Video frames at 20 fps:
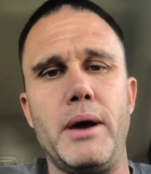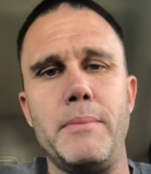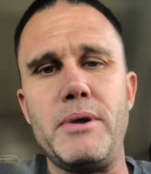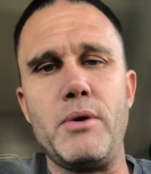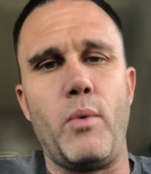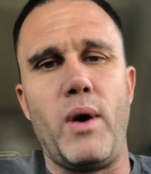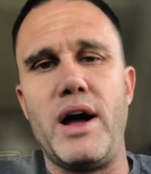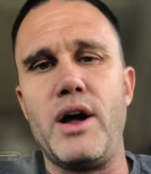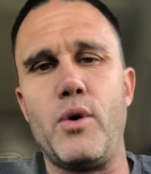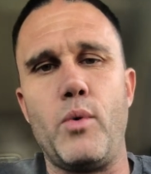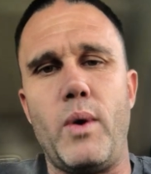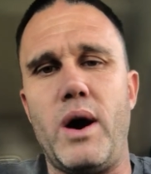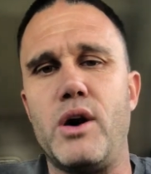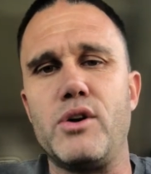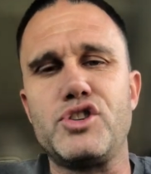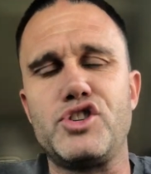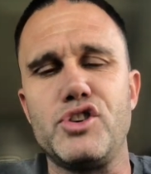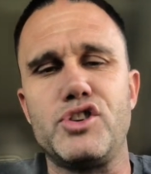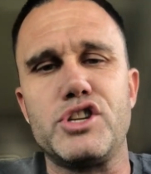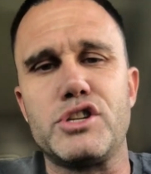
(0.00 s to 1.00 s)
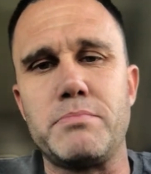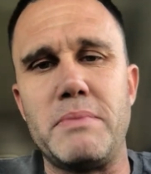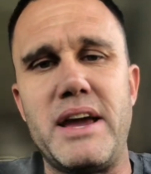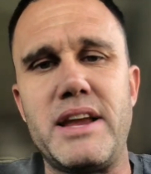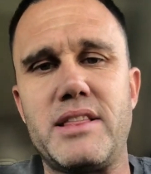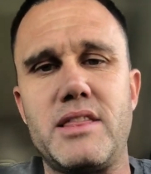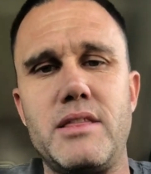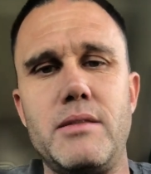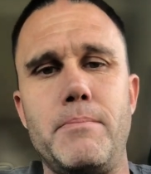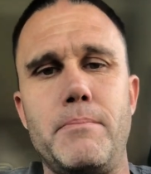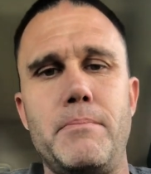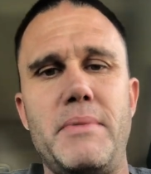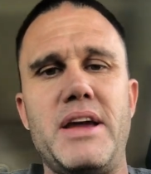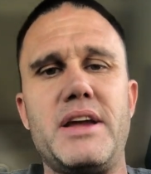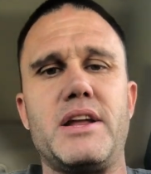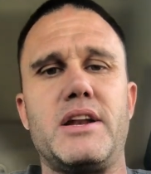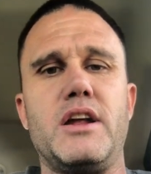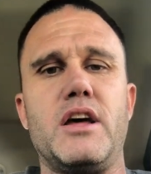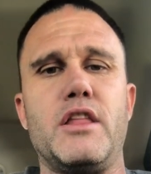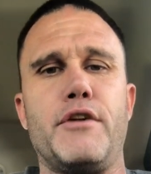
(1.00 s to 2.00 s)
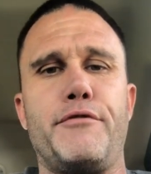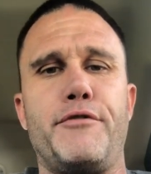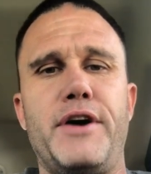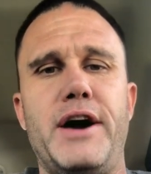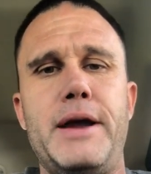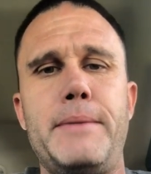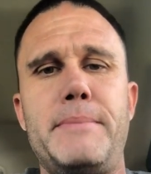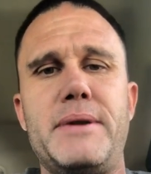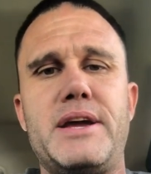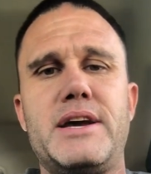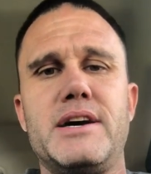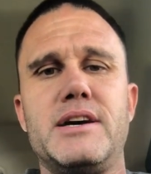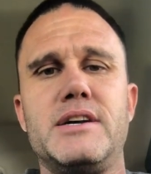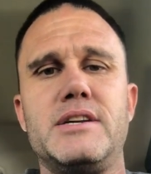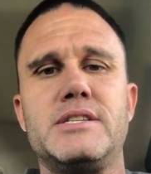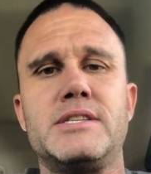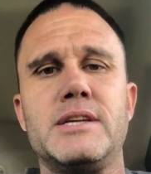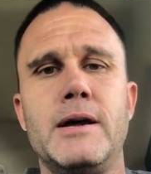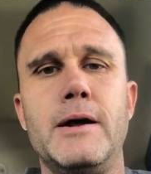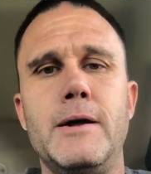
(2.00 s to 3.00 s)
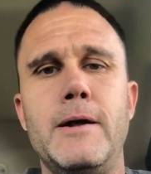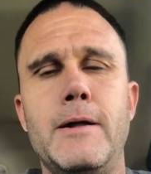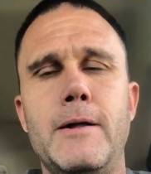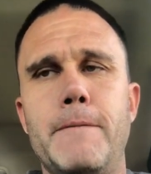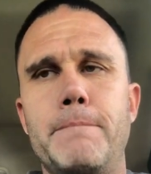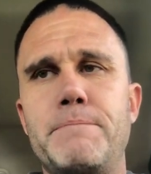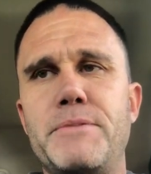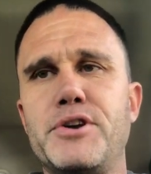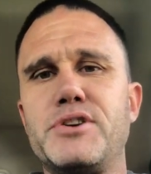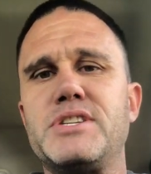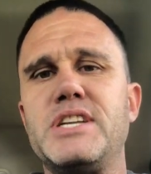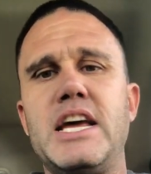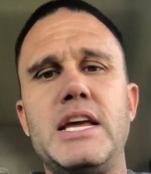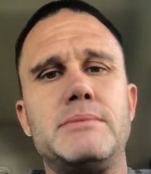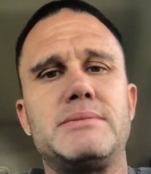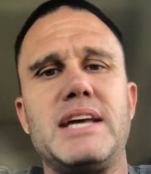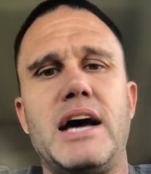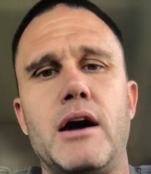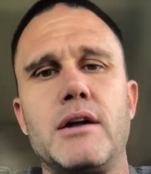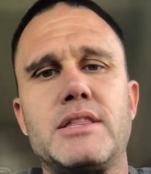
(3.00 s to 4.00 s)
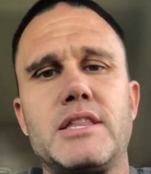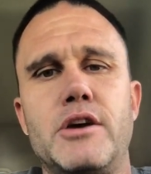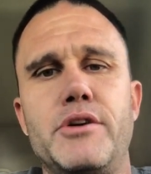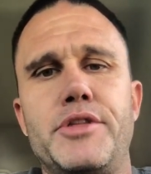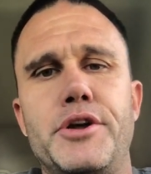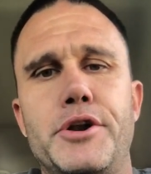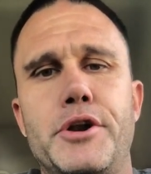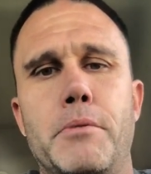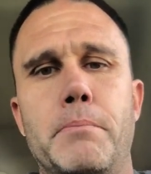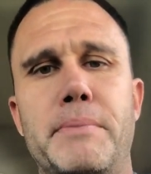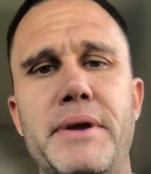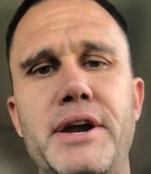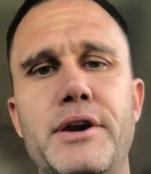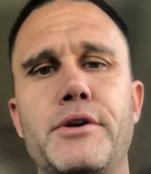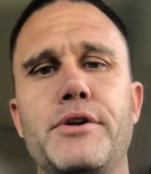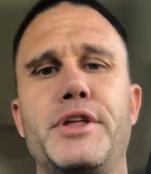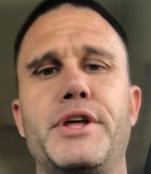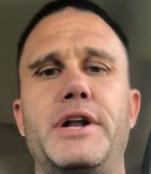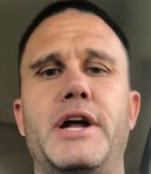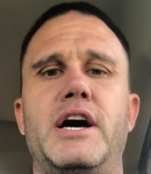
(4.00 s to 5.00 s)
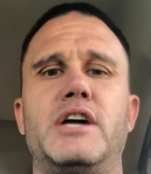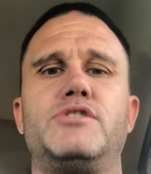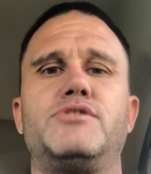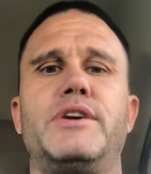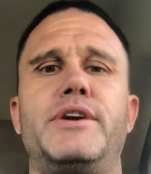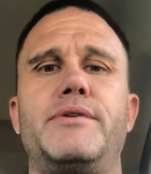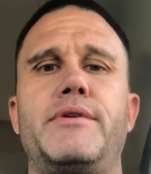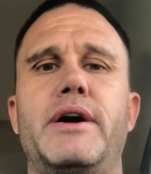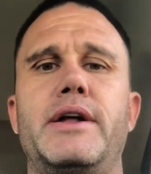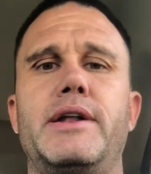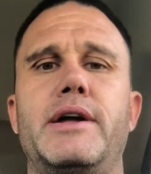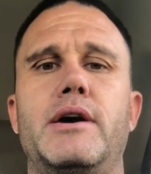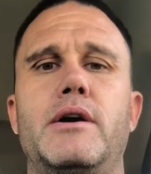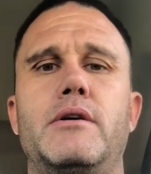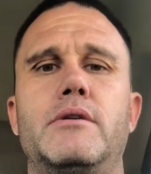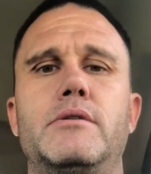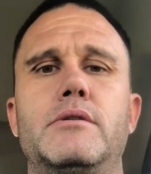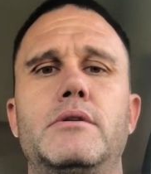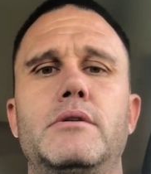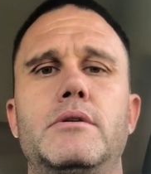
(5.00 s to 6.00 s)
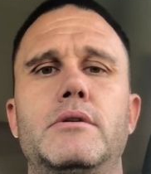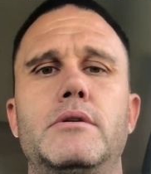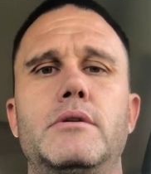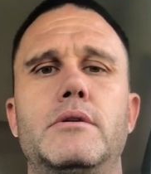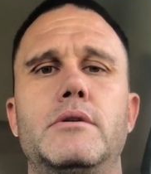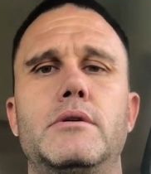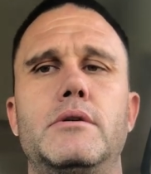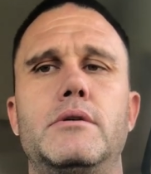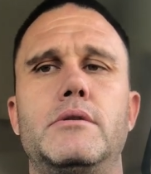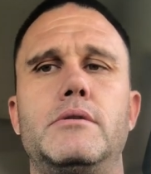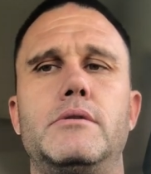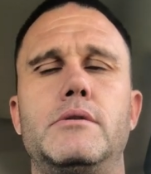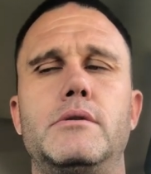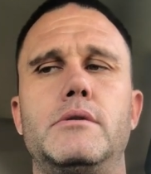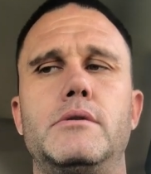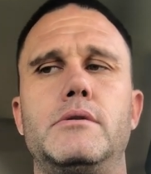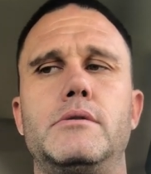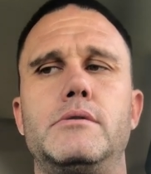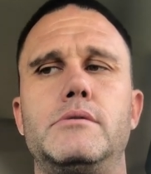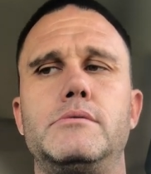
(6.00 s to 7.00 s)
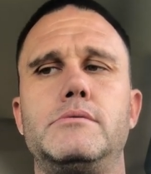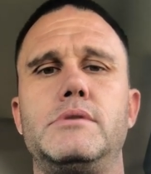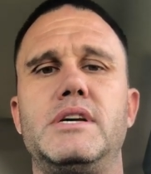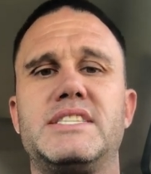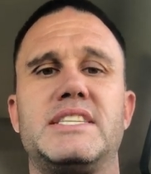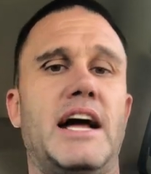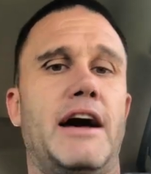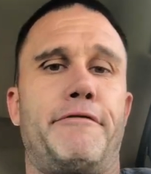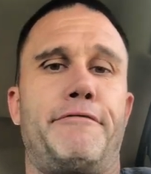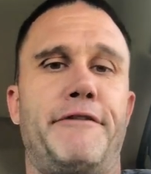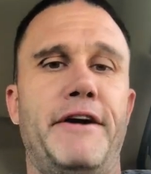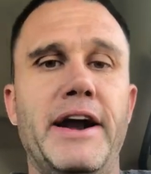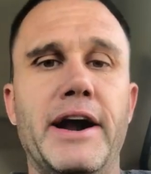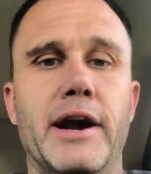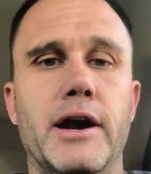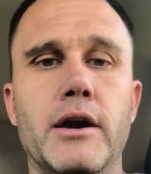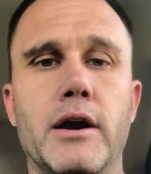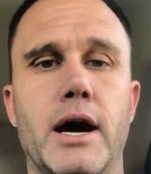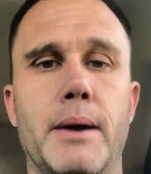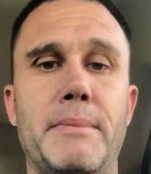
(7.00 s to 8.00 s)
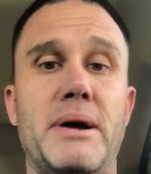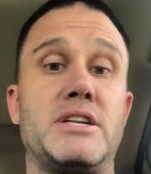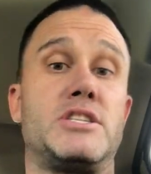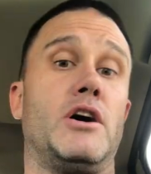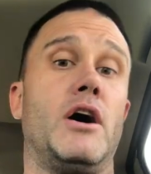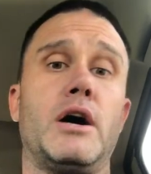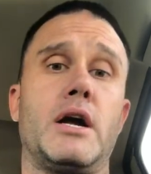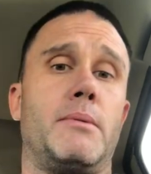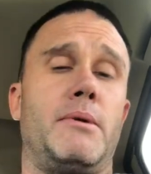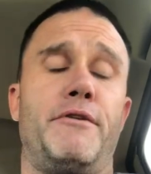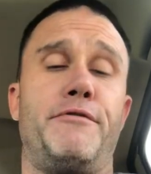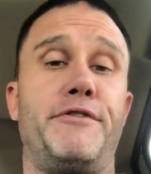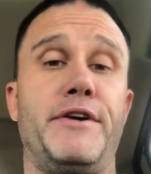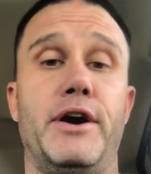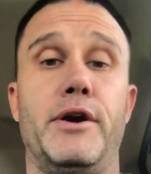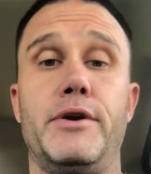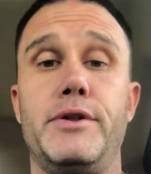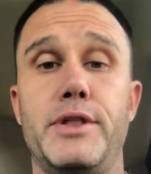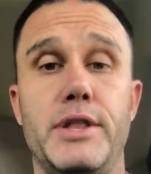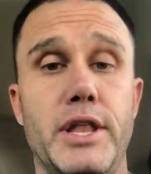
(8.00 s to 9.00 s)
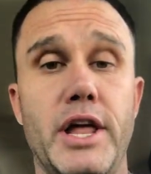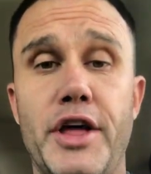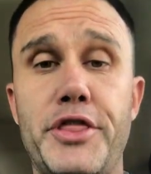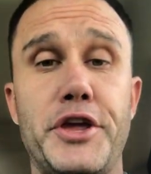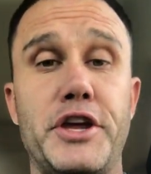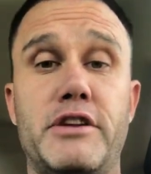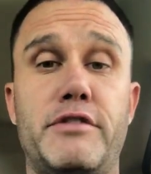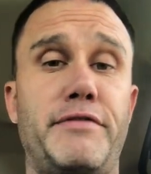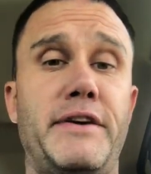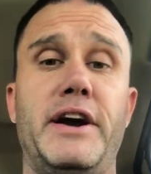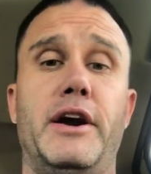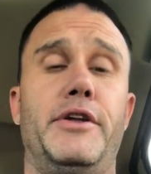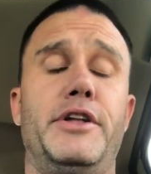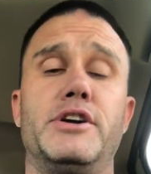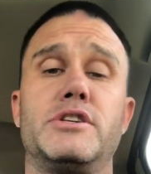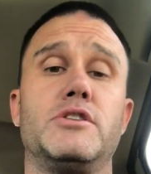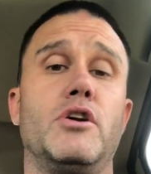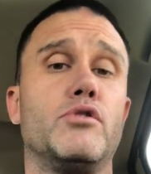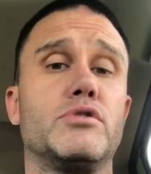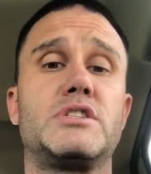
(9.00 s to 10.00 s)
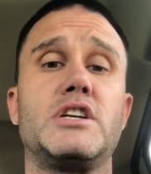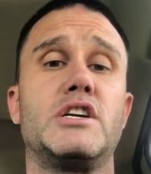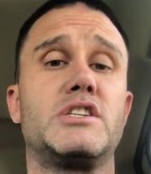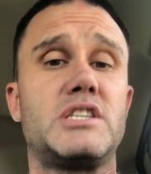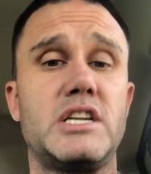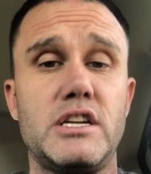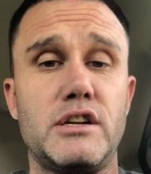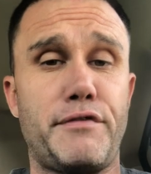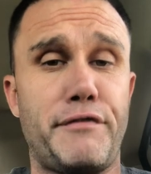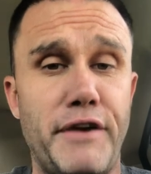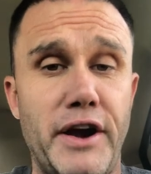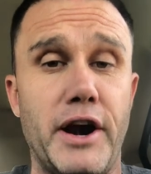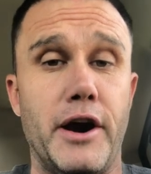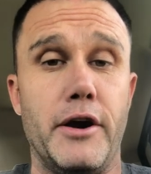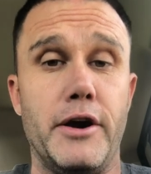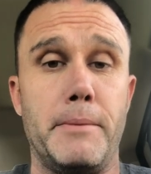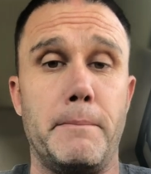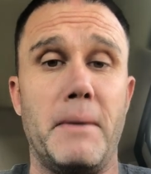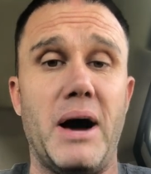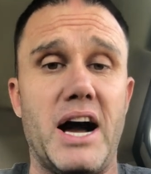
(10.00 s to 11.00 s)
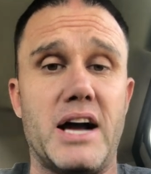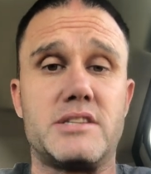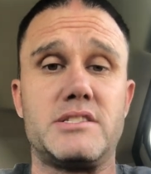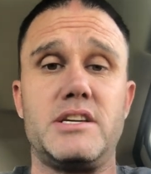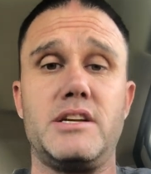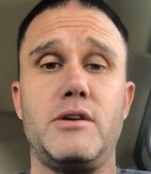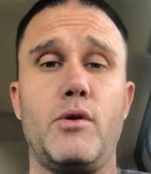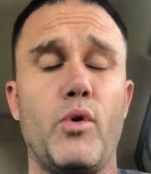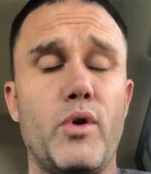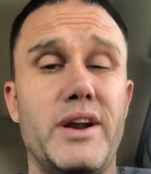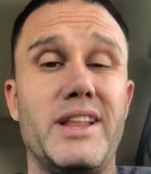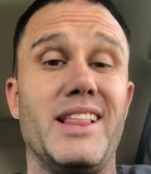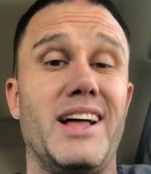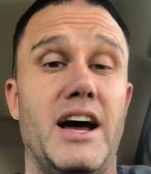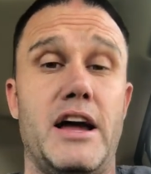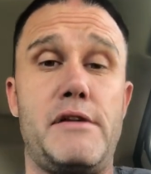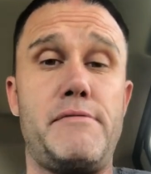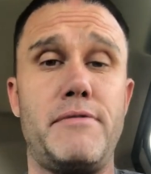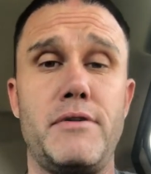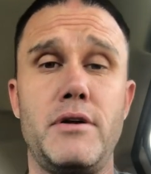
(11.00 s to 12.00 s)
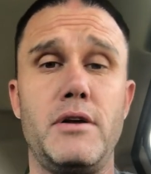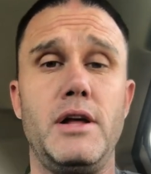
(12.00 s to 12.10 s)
I mean, why don't you just make another fight? Because there's names out there that are bigger than Andrade right now. It's not fair. I'm not talking about fair. Nothing's fair. There's no such thing as fair in boxing or in life.